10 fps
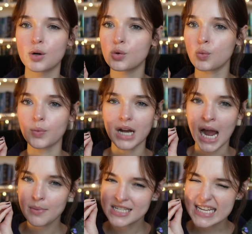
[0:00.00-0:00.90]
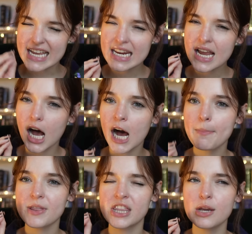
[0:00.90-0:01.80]
ooh, I was eating
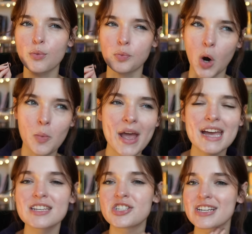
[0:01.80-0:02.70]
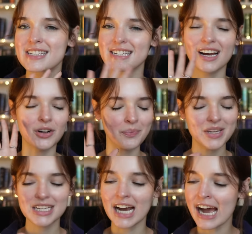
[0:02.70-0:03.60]
up the romance, just, oh,
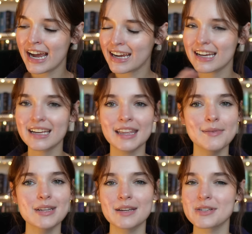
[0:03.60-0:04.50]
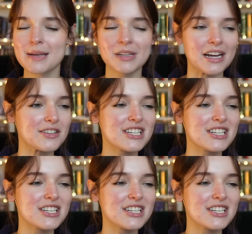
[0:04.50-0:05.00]
Kai, he was something else.